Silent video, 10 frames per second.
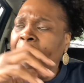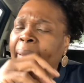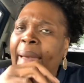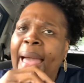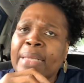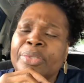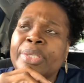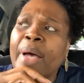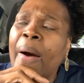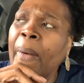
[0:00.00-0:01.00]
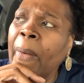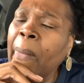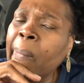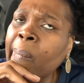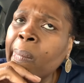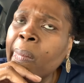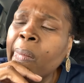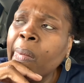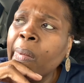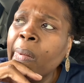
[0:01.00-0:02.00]
And so,
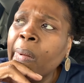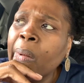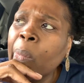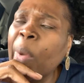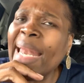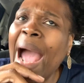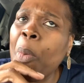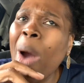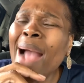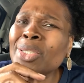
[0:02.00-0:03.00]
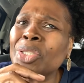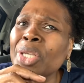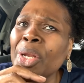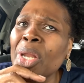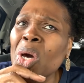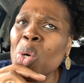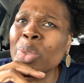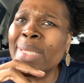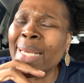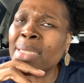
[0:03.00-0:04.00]
when I watched the news
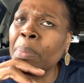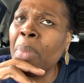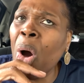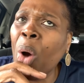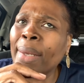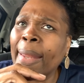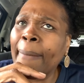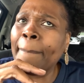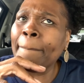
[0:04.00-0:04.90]
this morning,